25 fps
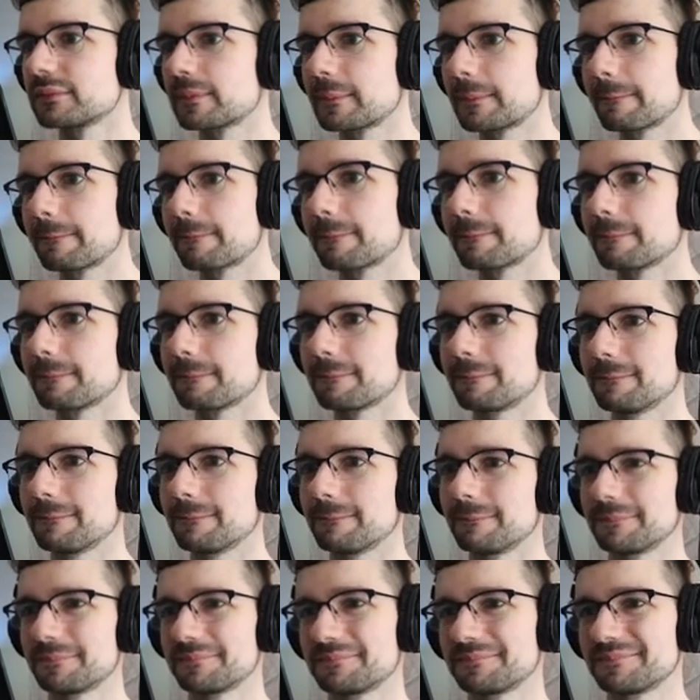We better.
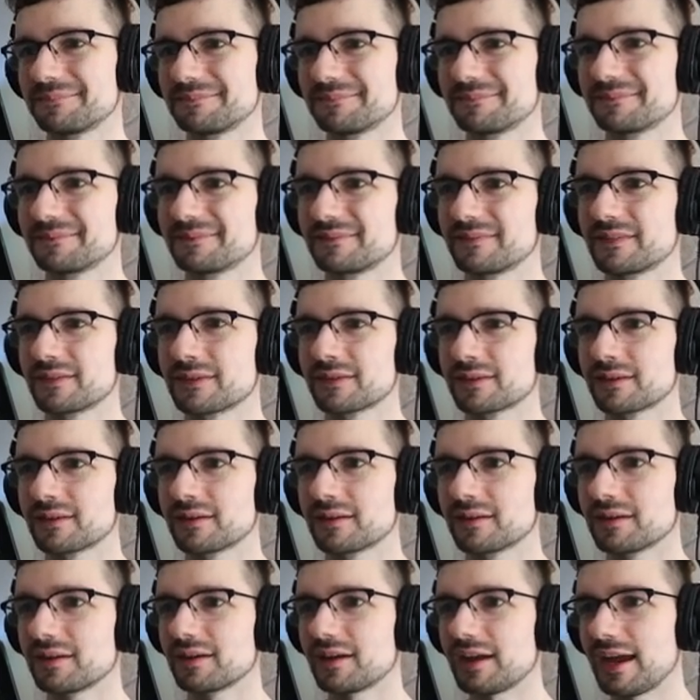
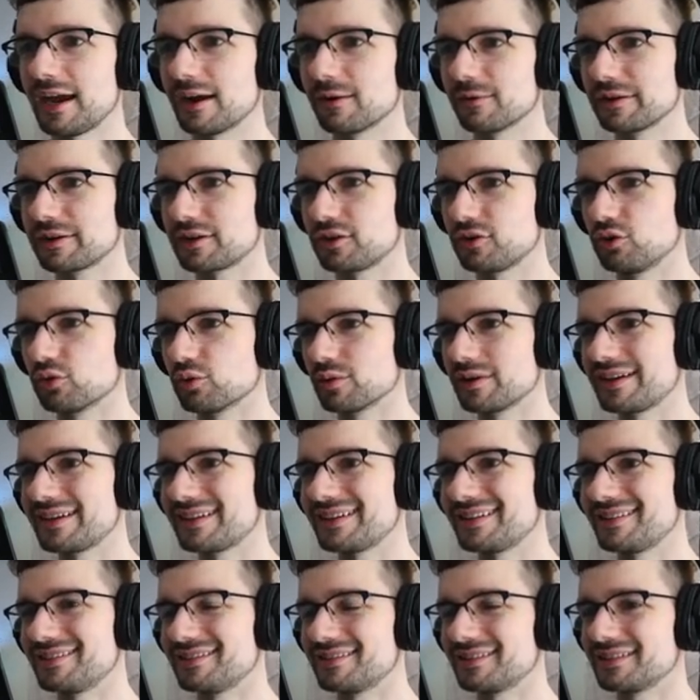Eric
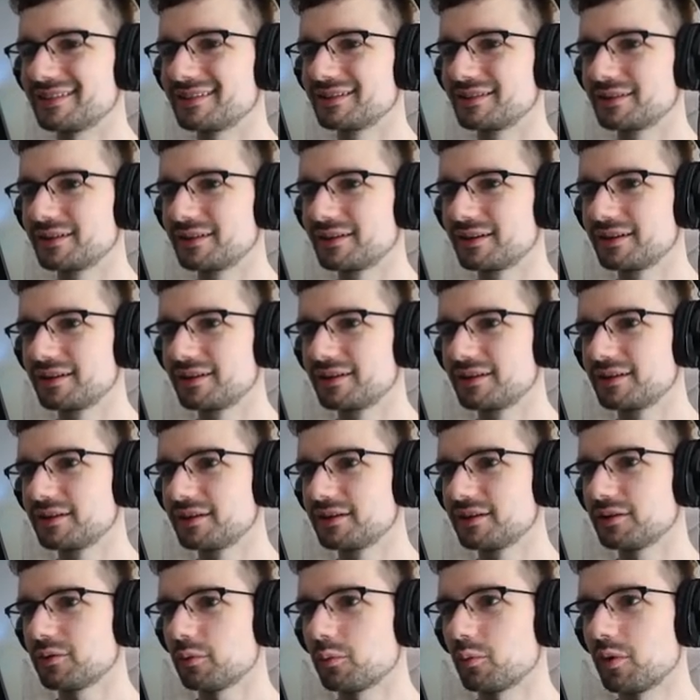Griggs,
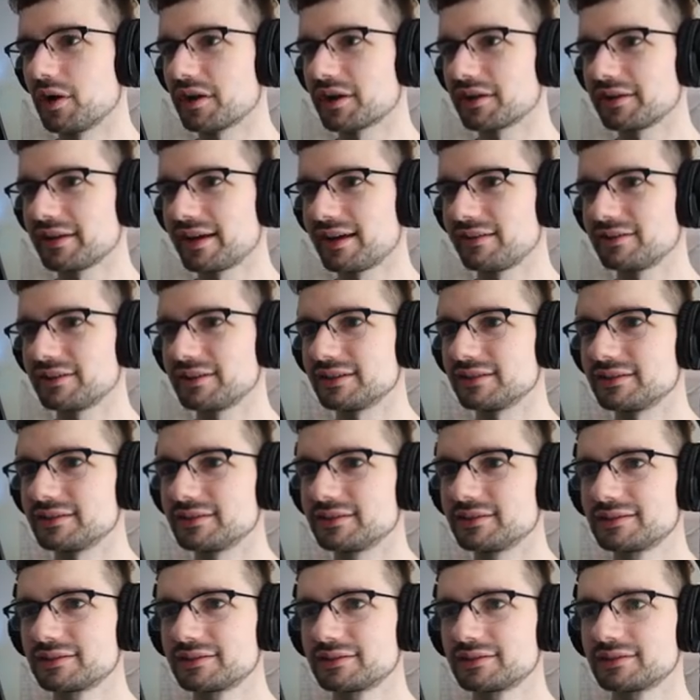one eleven.
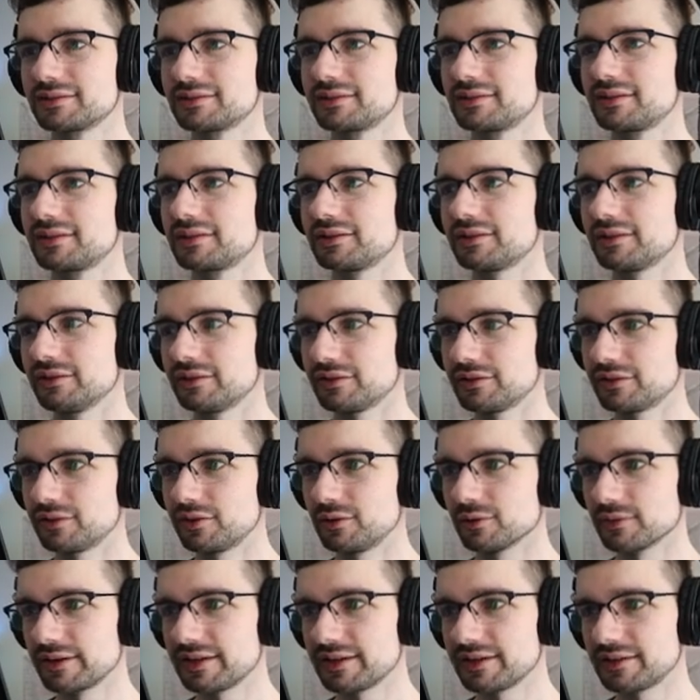
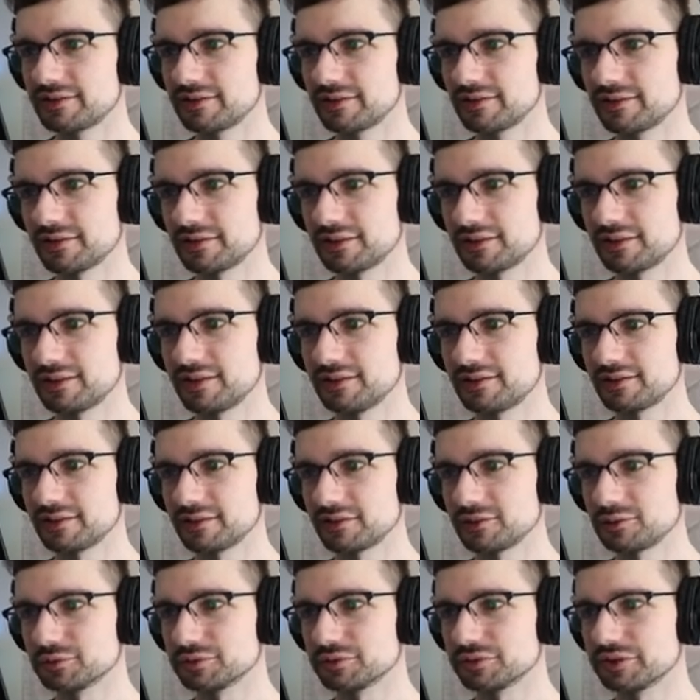Griggs is an is a
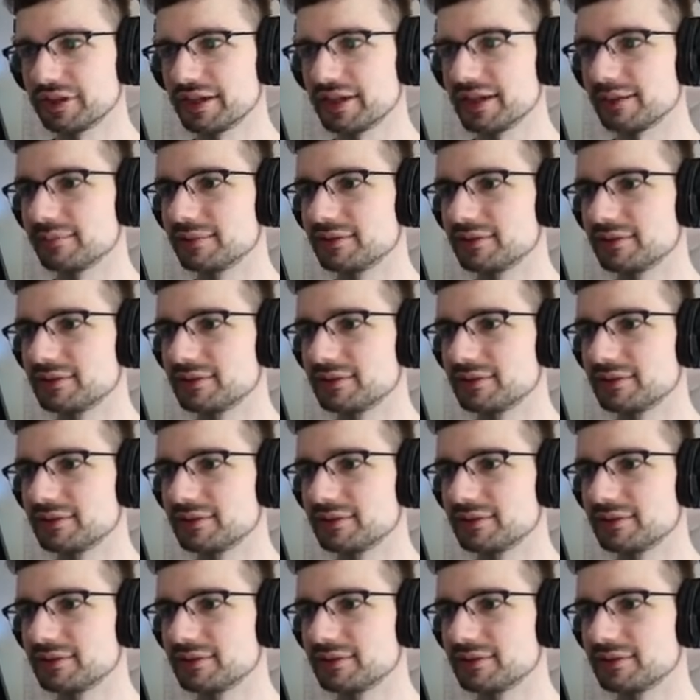cool name.